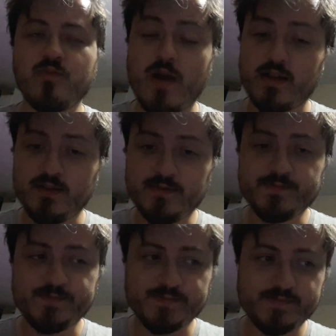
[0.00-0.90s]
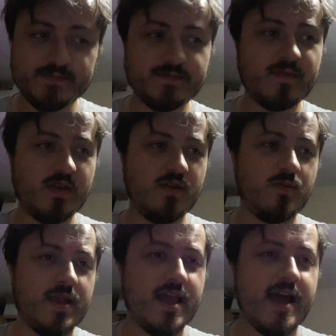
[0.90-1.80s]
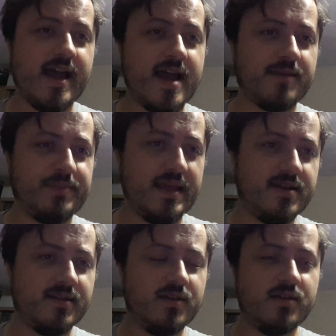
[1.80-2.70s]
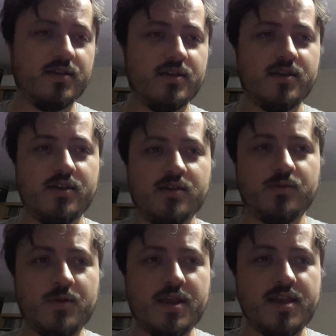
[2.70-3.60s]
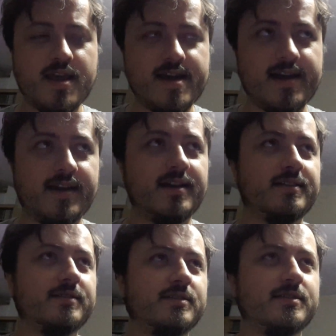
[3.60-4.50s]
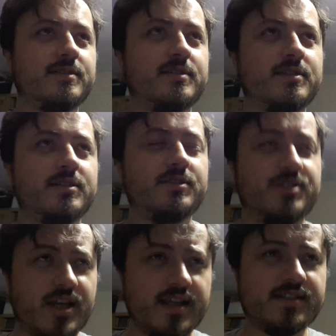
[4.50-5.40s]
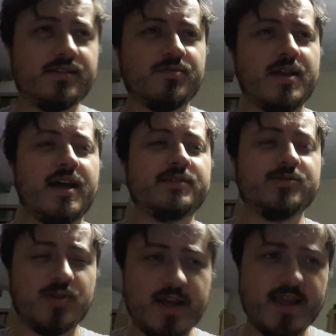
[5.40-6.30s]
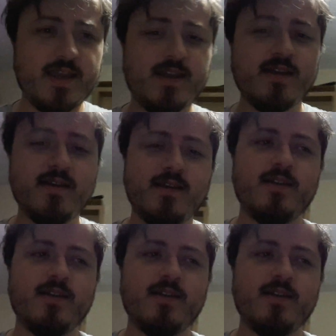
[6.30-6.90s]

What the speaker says: well, we had Pete, we had Jez, we had Craig,